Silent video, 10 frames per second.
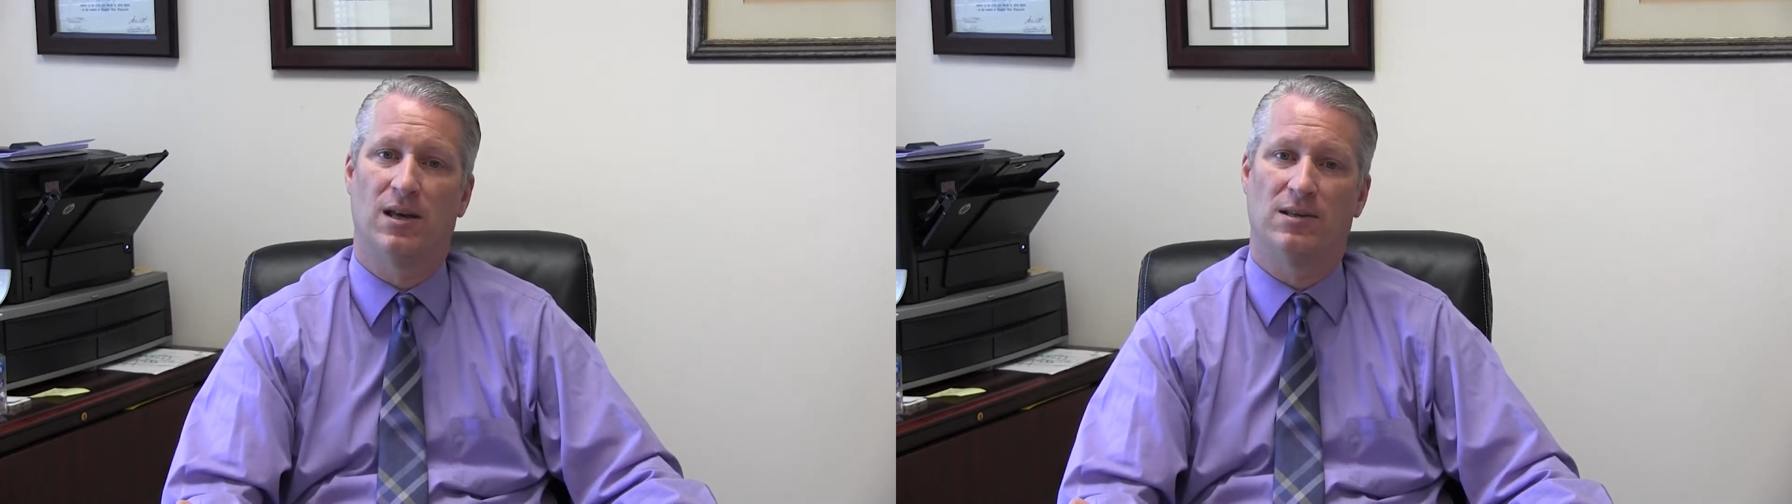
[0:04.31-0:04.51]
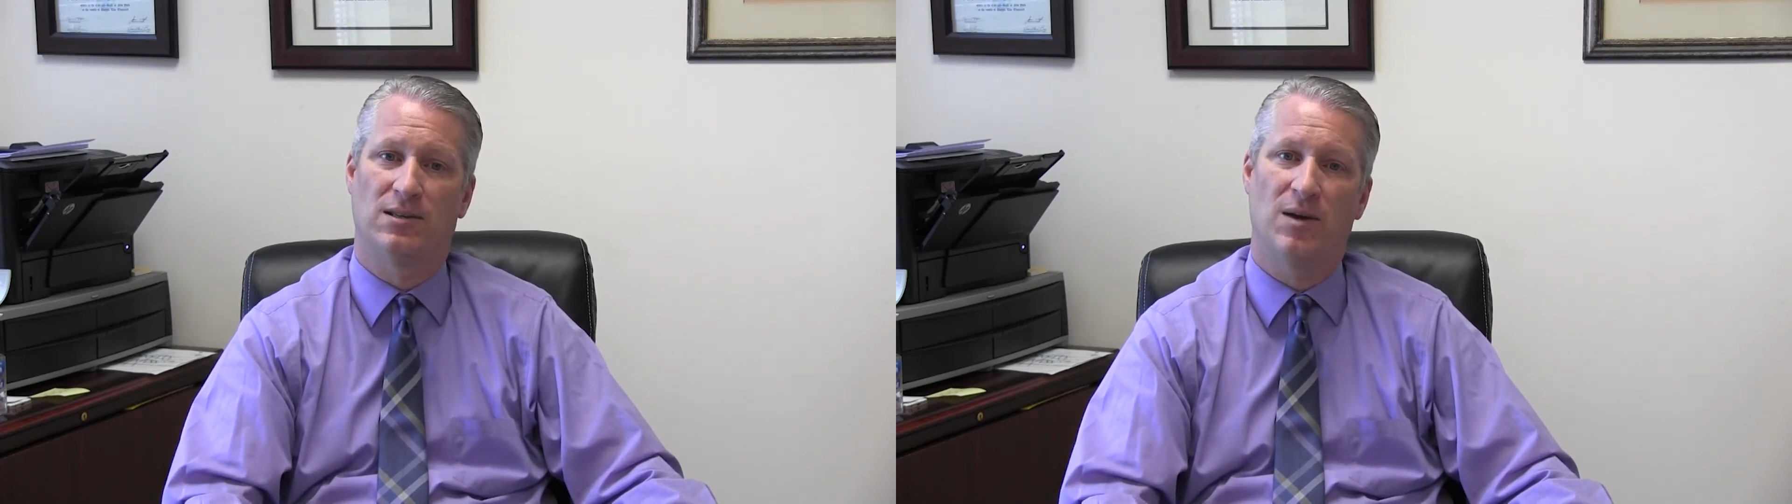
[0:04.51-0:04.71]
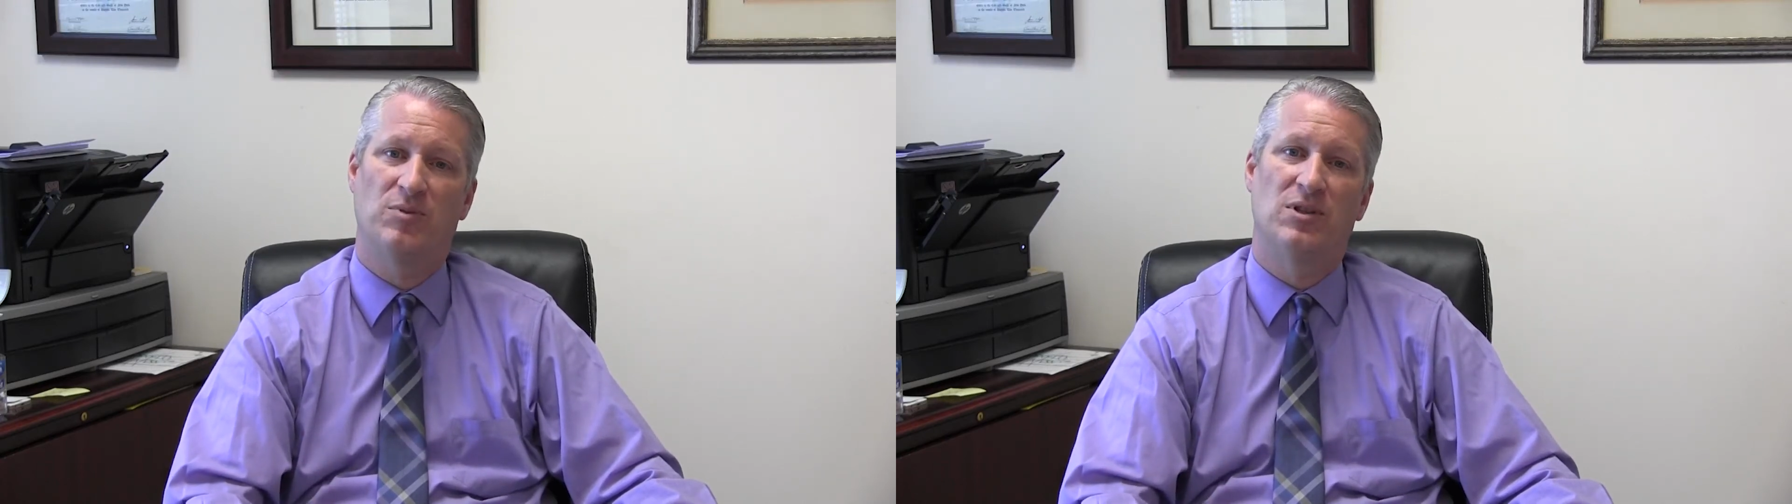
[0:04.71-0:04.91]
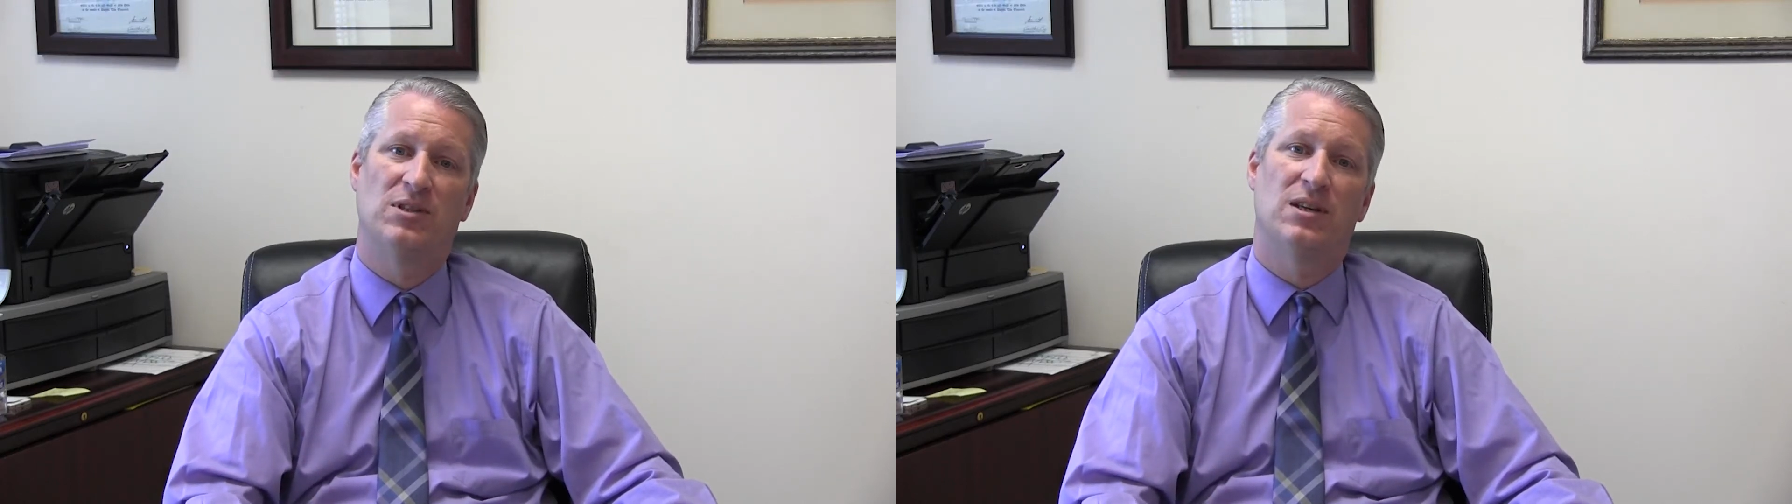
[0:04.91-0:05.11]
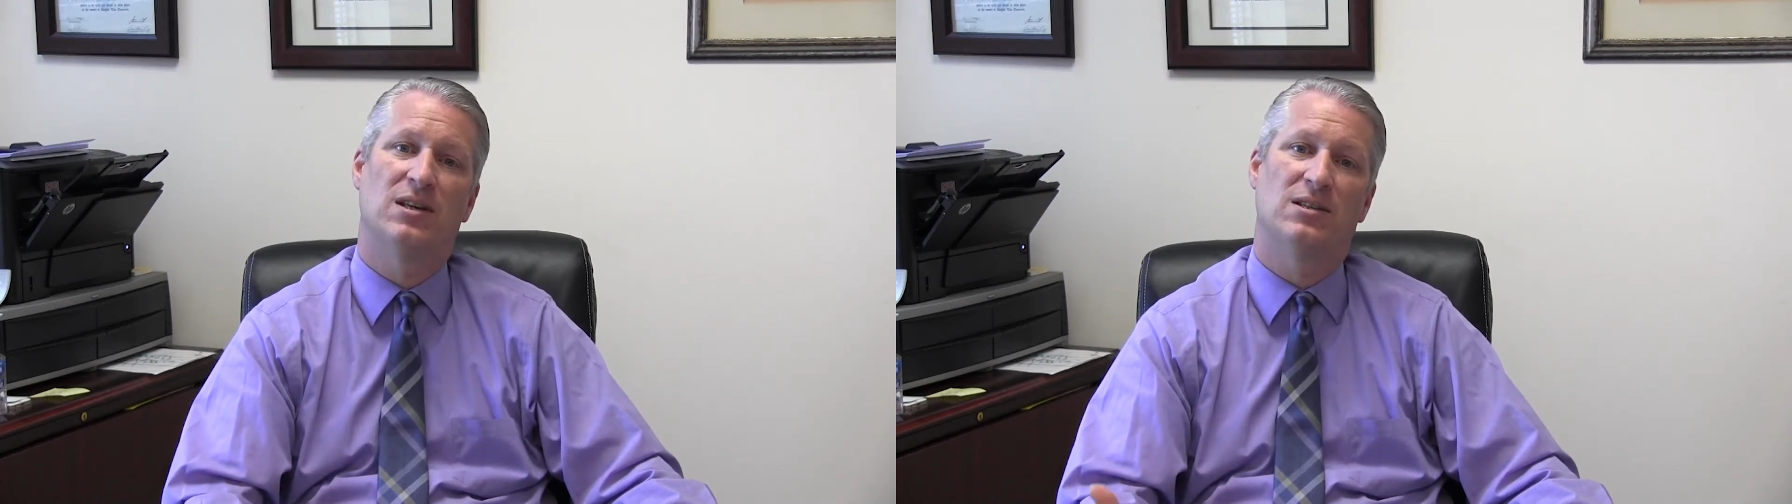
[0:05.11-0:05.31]

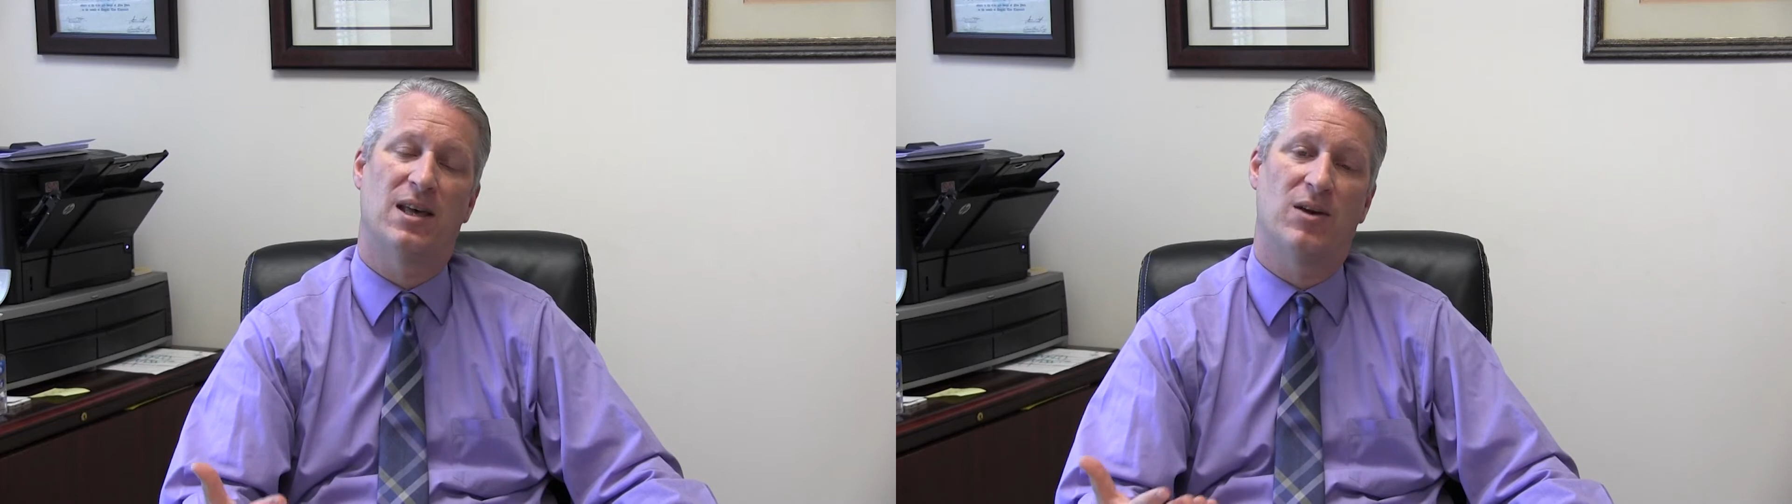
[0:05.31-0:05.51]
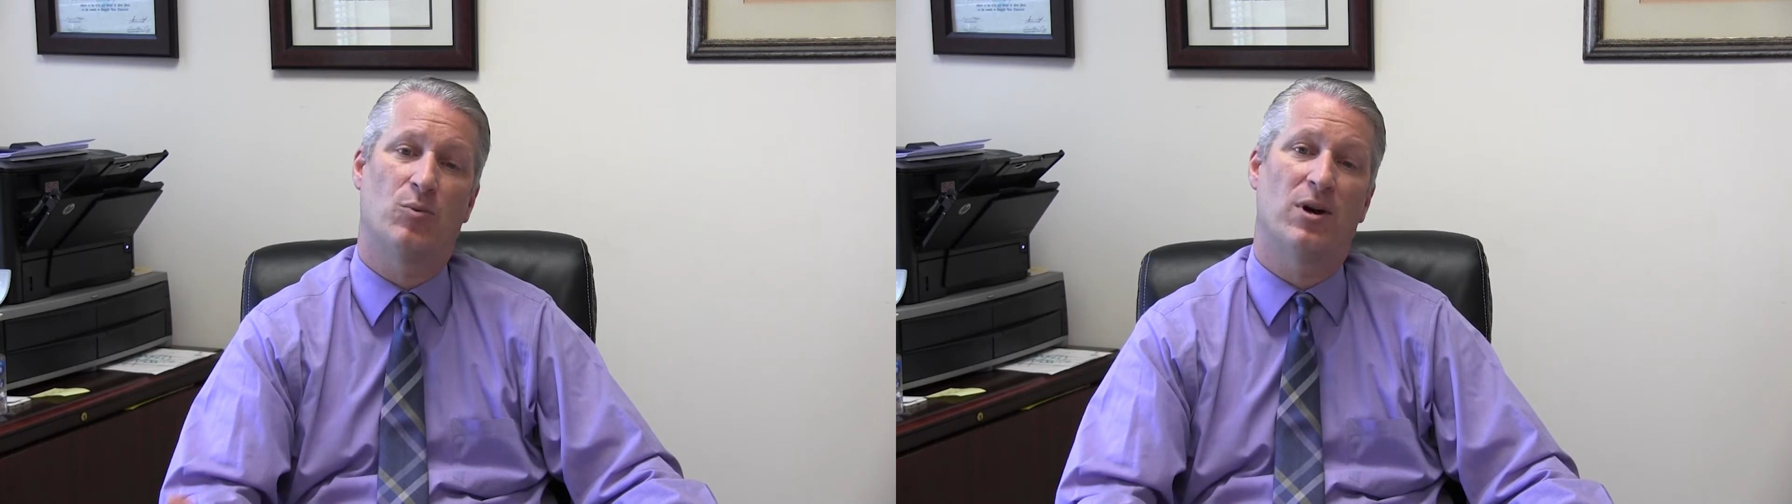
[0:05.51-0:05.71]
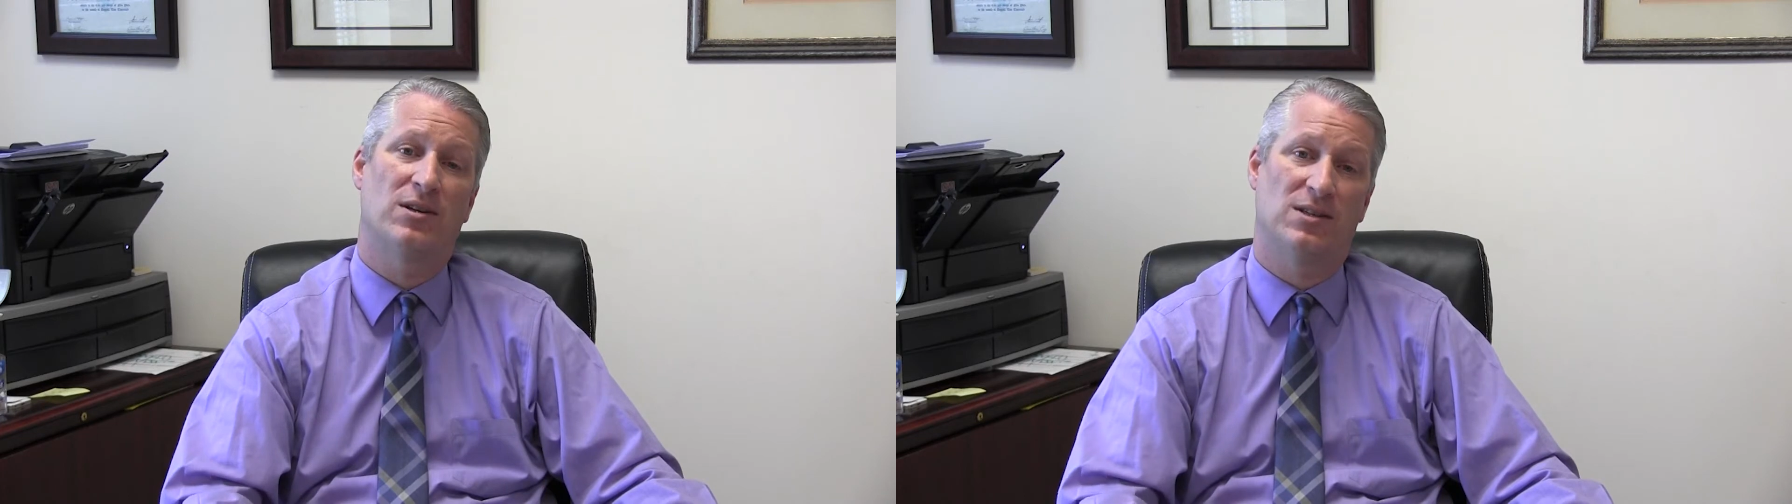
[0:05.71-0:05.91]
substances that we're